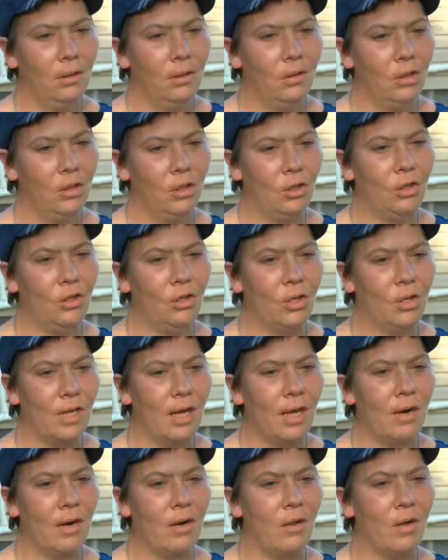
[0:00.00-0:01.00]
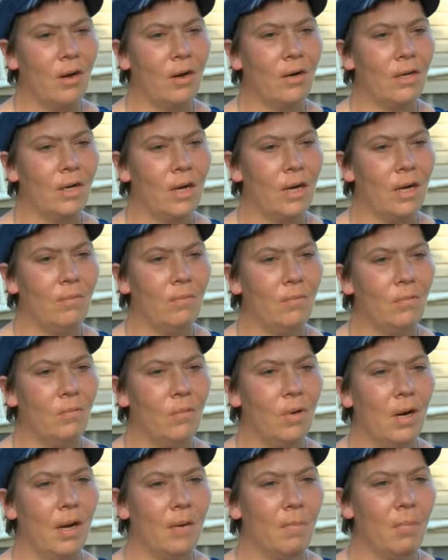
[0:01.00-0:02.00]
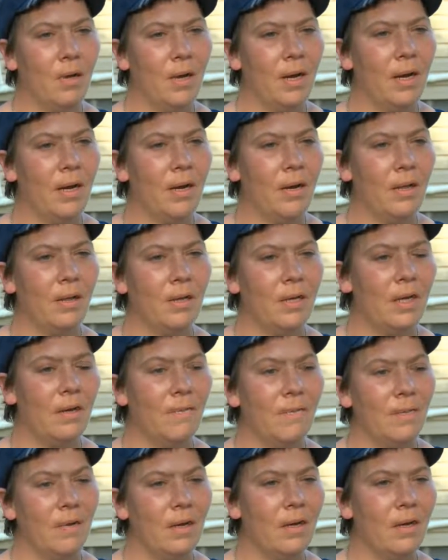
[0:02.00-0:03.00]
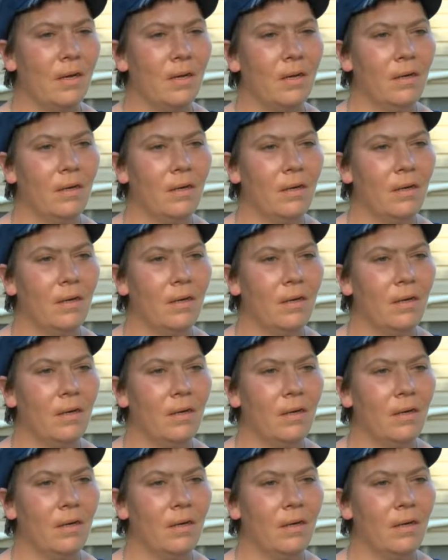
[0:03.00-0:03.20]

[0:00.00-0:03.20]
She sung that a lot of times when I play it on the TV.